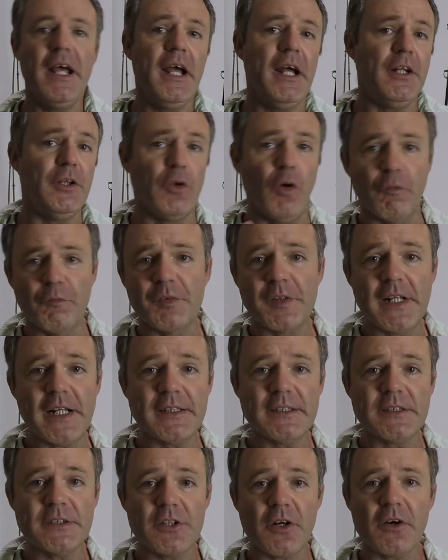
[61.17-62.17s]
And don't forget
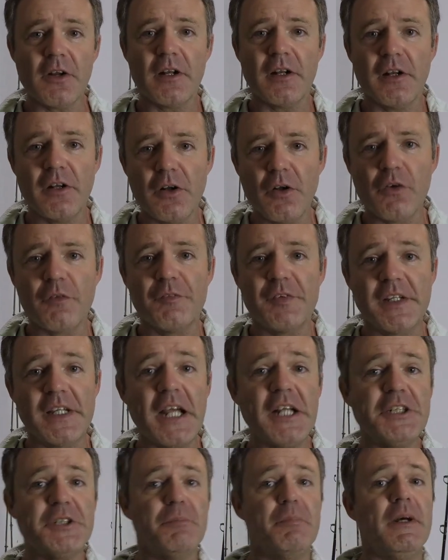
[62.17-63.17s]
to turn on the
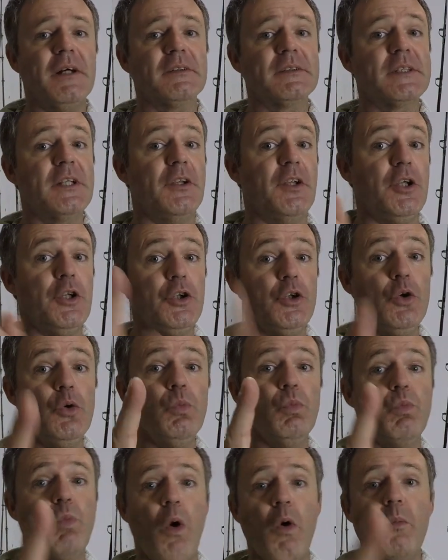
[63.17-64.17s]
notification bell so that
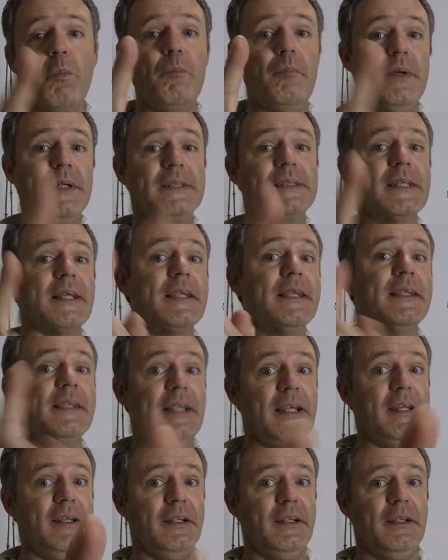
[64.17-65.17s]
you won't miss a
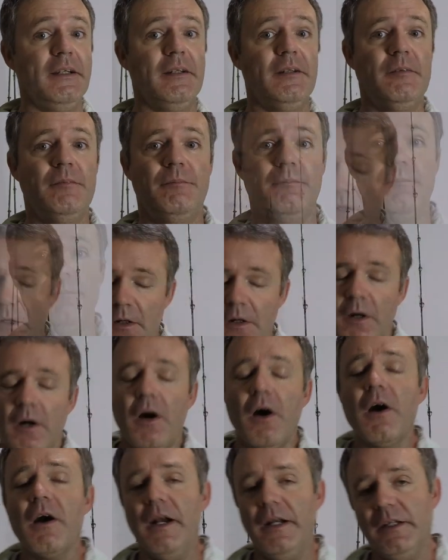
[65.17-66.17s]
thing.
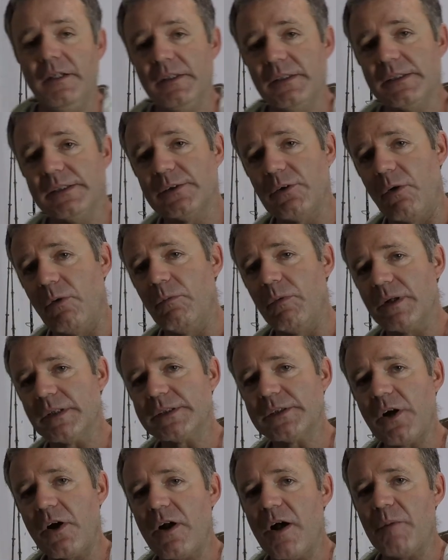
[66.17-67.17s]
Alright, so I want to
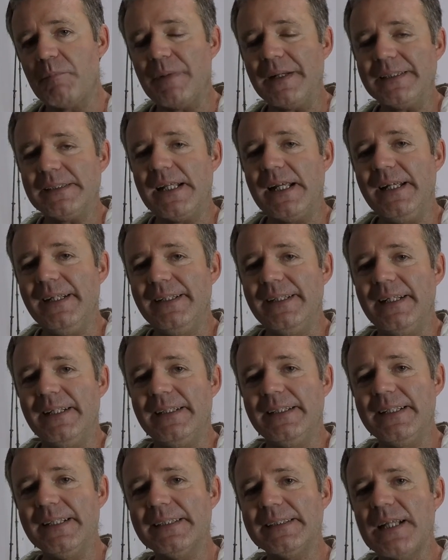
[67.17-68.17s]
start out by saying
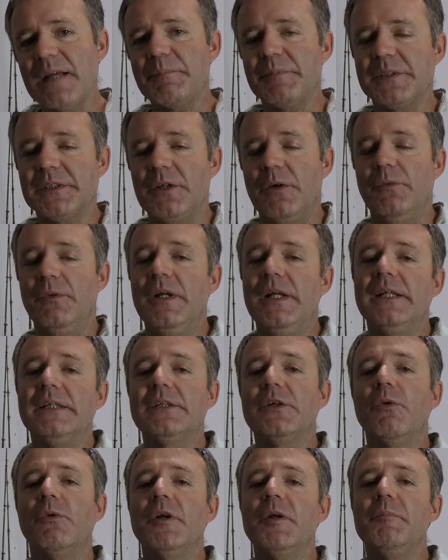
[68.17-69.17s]
that this episode is
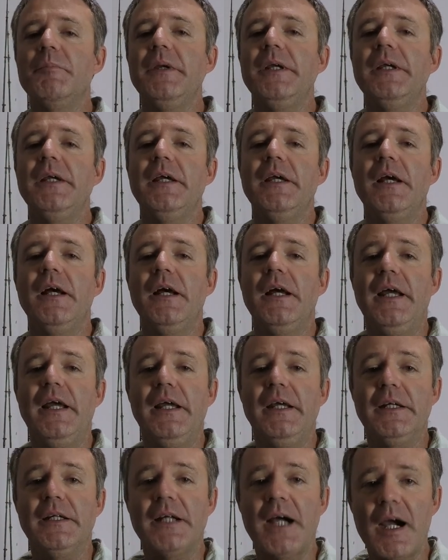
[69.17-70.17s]
going to be
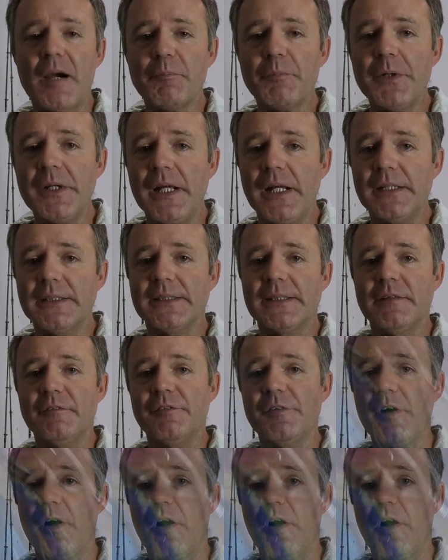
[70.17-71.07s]
a comprehensive